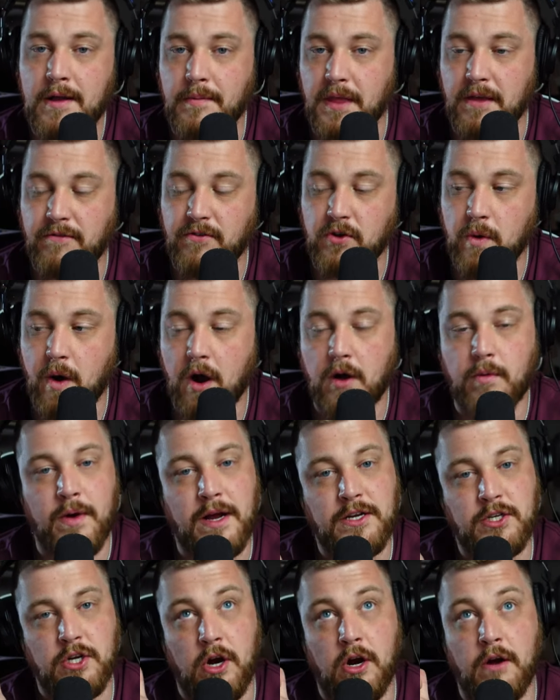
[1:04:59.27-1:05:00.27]
If you aren't
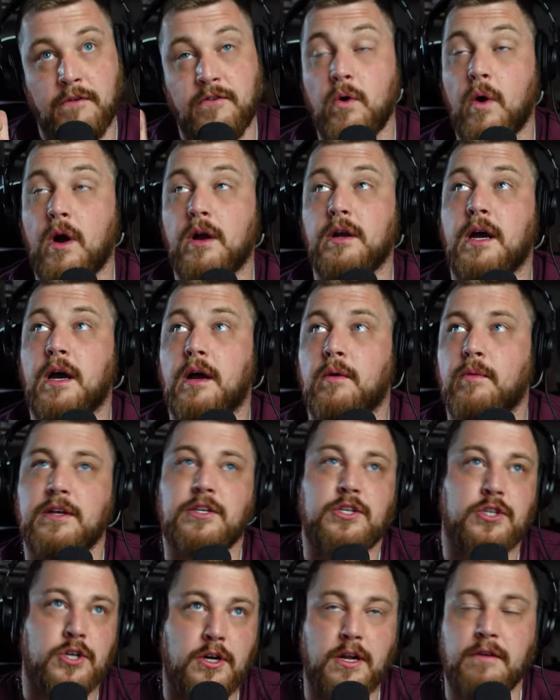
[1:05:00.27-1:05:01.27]
reg or if you aren't uh,
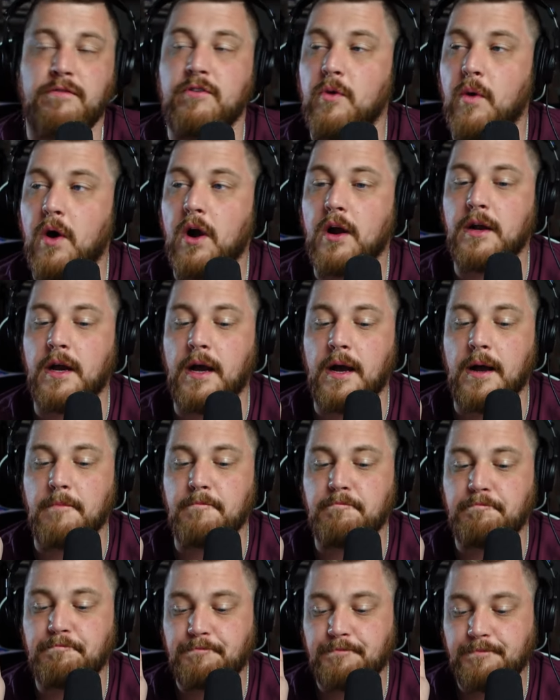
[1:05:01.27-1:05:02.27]
registered, if you aren't
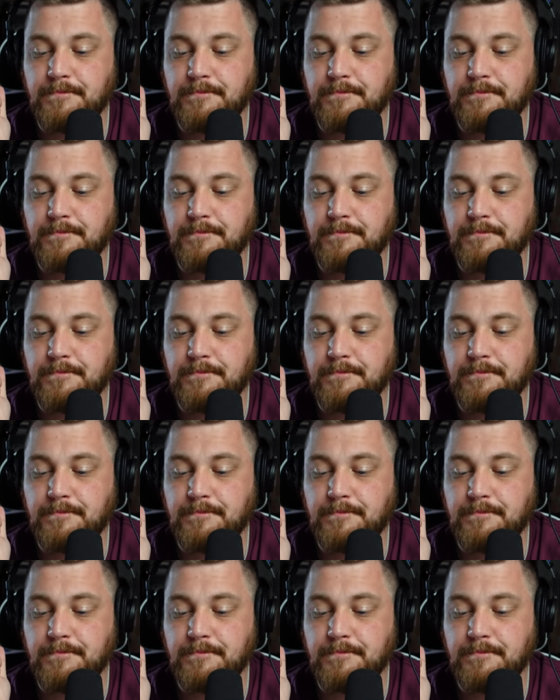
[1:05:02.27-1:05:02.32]
um,